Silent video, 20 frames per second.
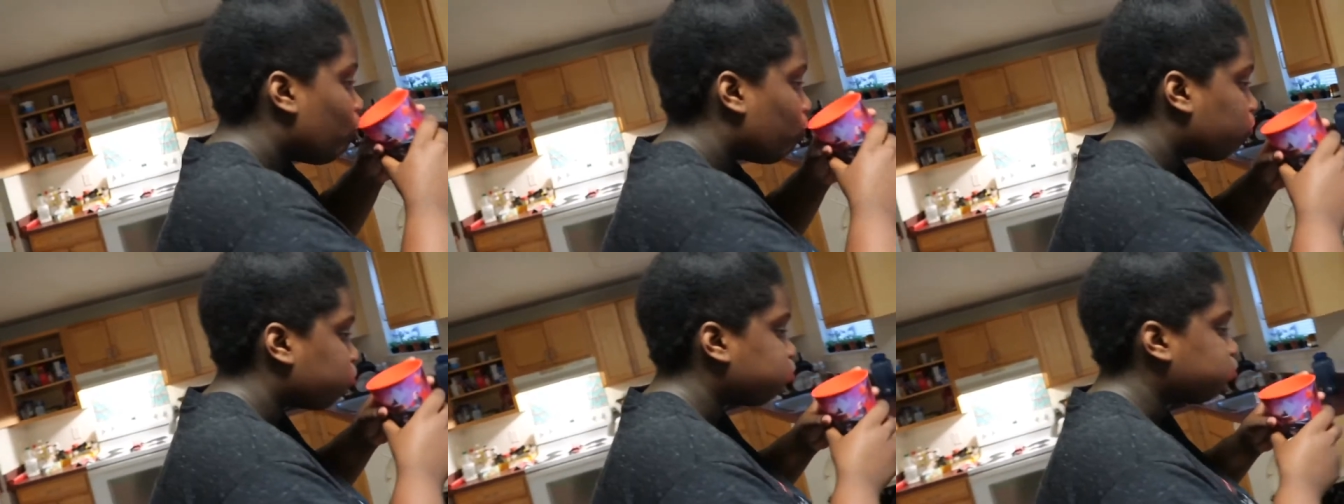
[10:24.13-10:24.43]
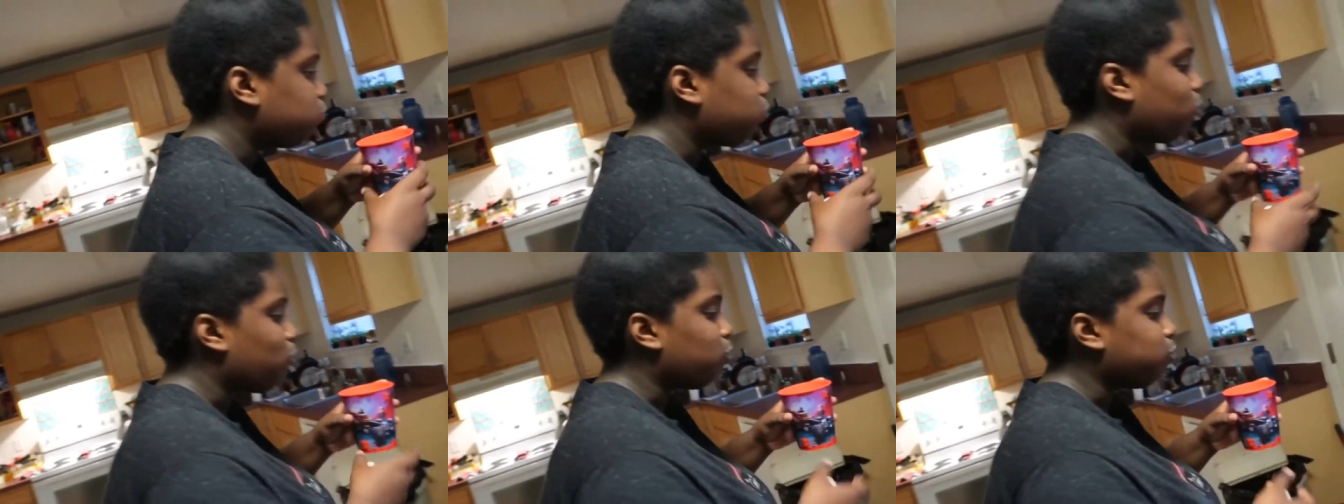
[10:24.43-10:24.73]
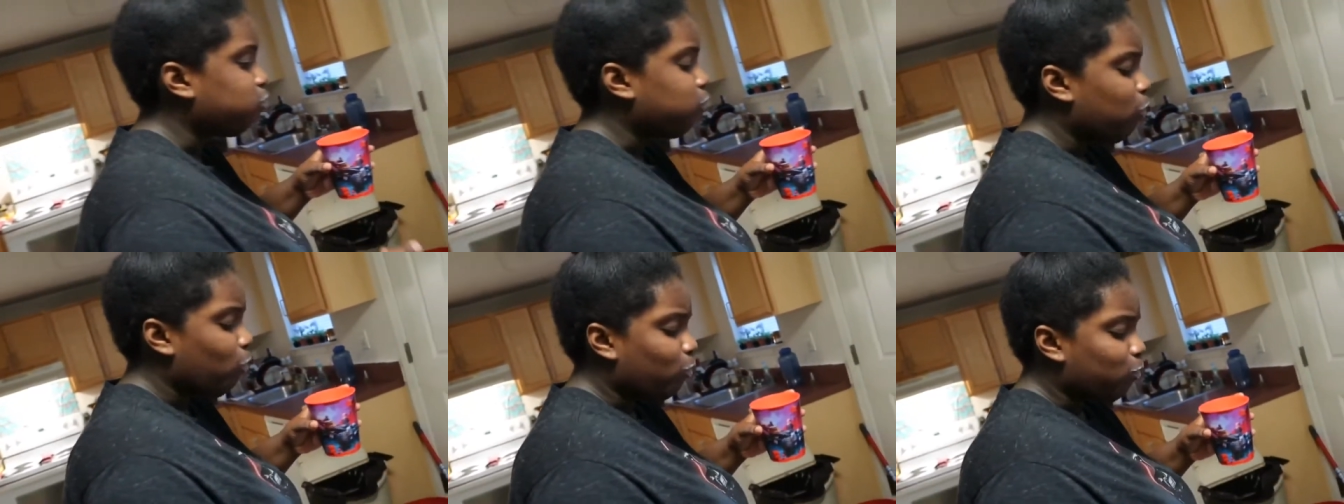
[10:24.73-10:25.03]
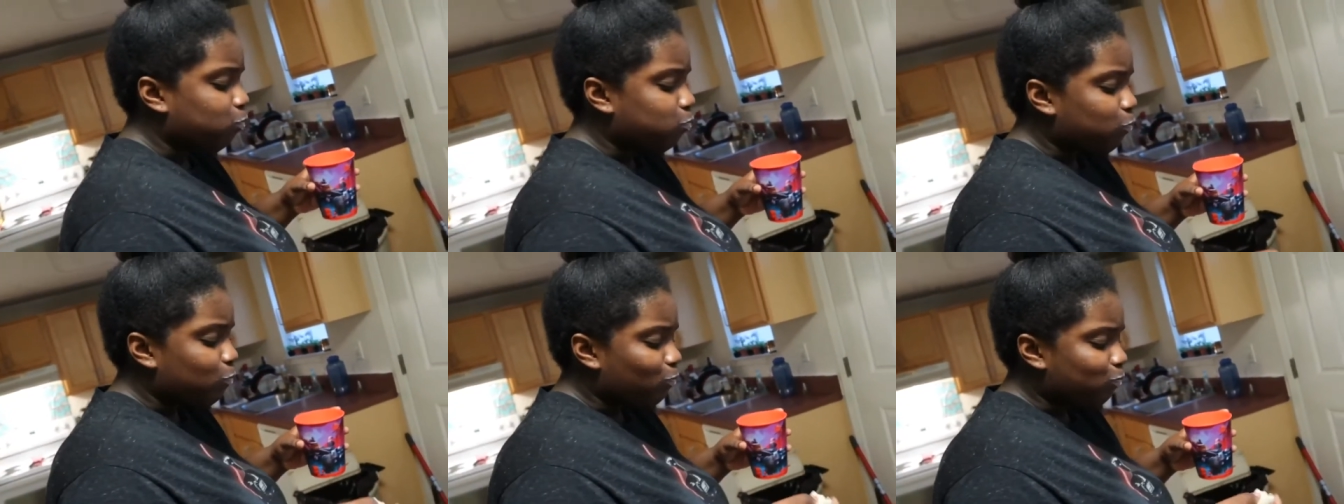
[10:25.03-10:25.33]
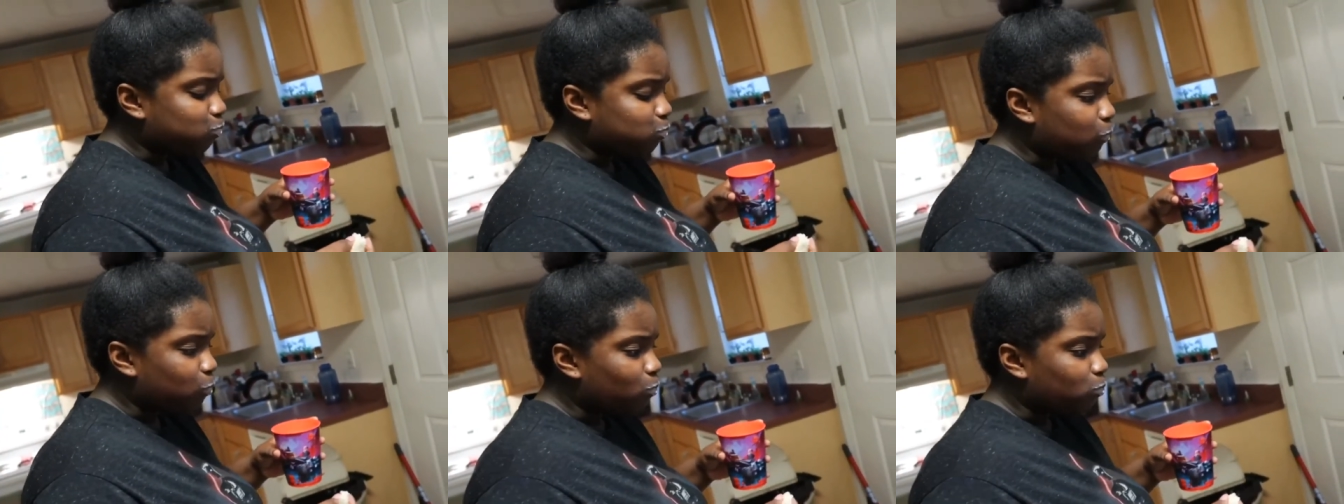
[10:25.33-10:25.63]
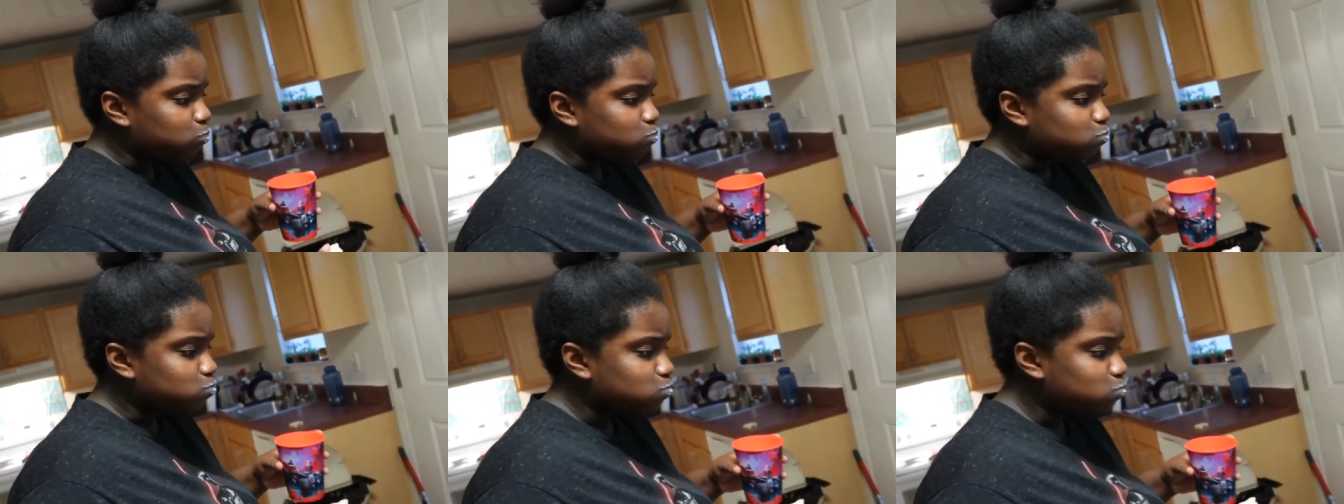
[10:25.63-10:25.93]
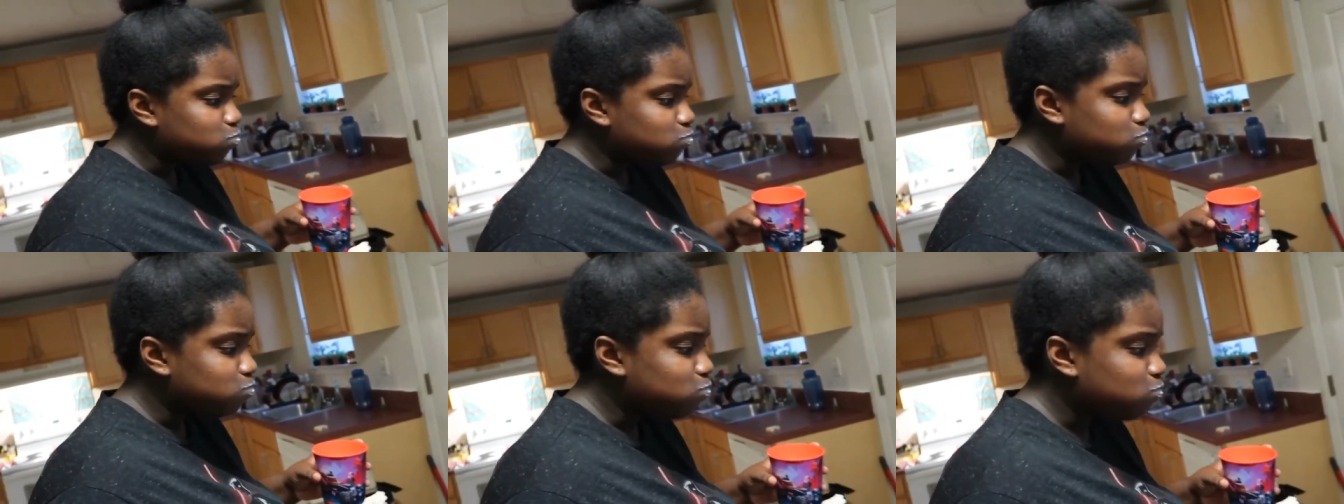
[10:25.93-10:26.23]
not as bad as you think, but
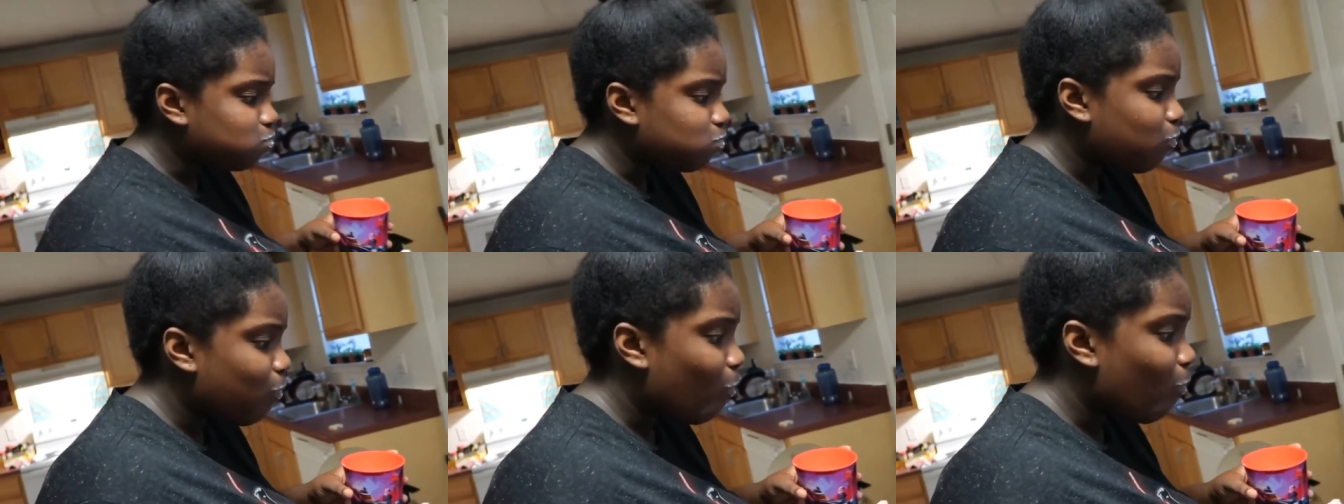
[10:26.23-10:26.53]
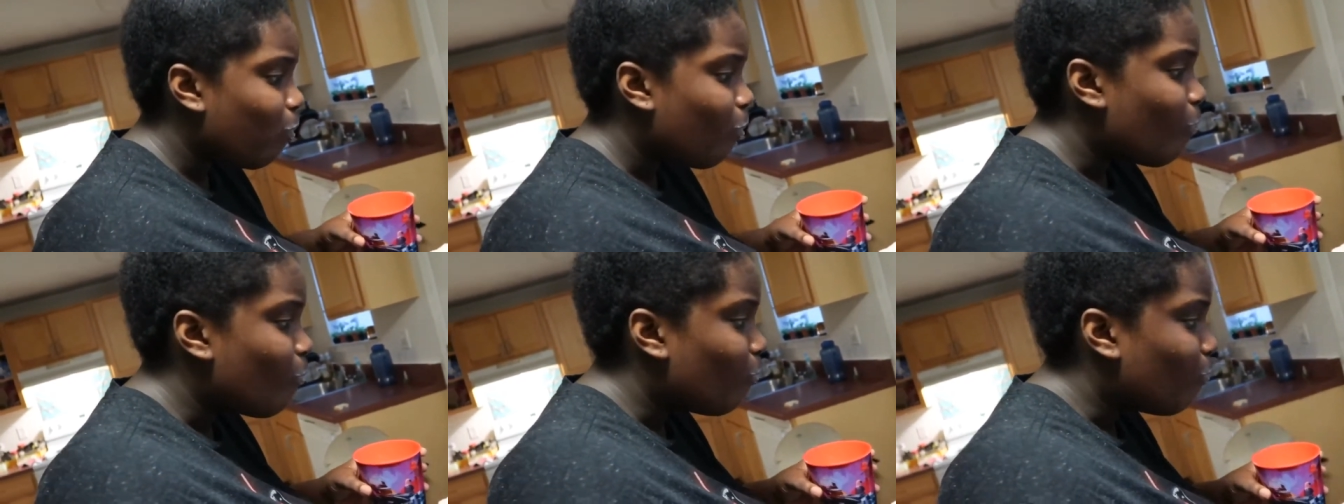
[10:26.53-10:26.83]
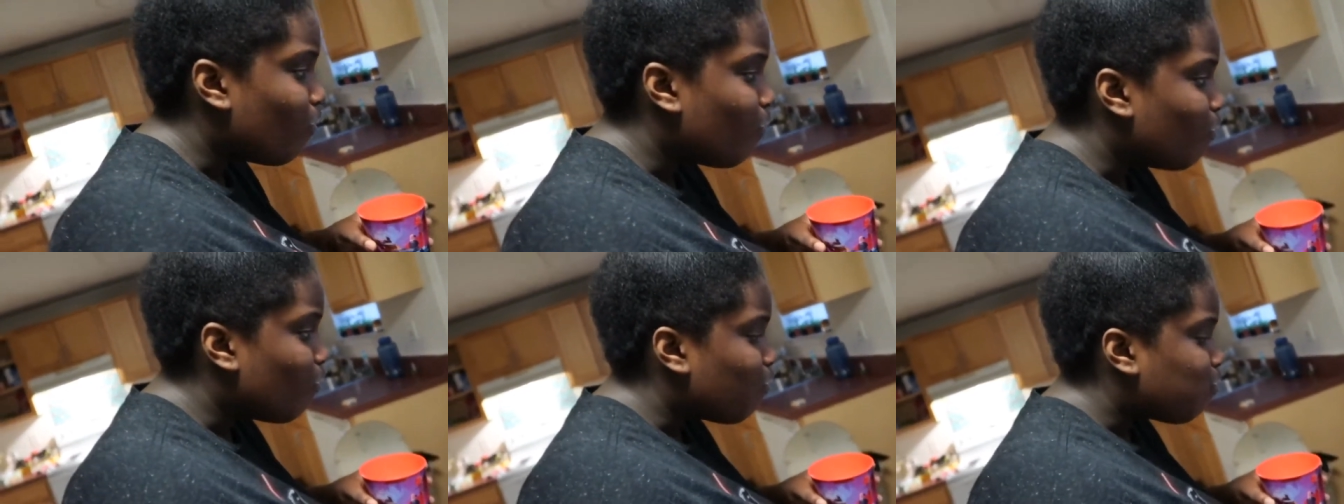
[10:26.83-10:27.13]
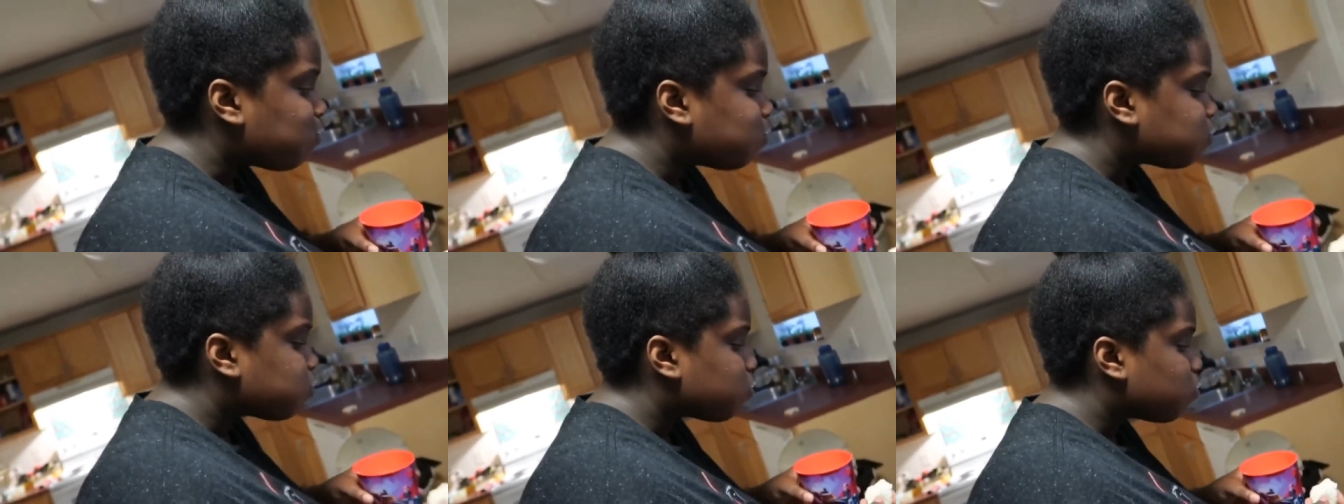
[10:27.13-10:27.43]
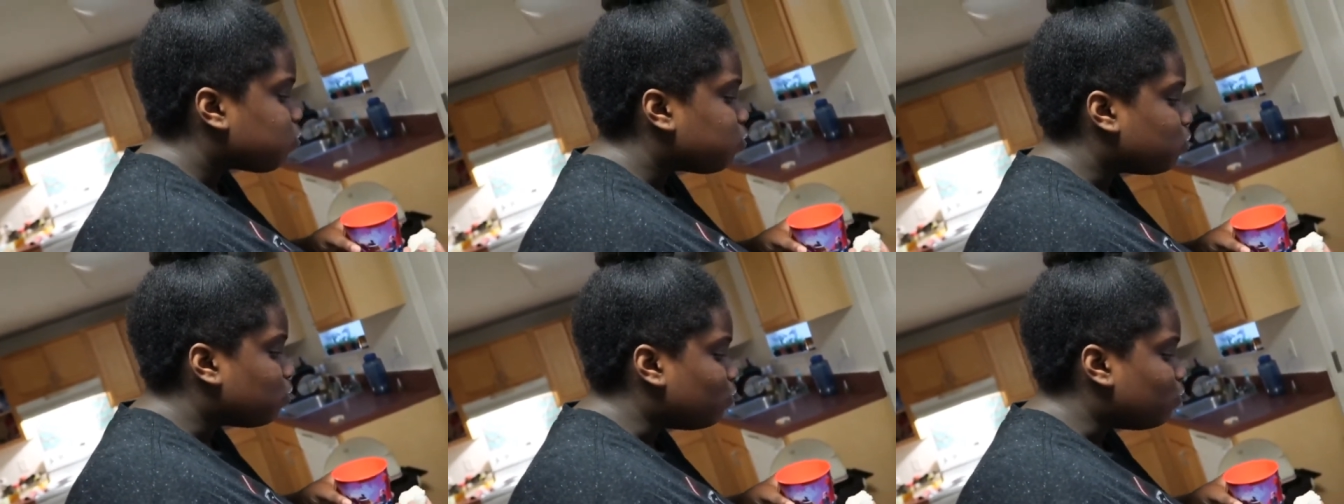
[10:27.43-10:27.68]
if you eat that whole thing, you, you,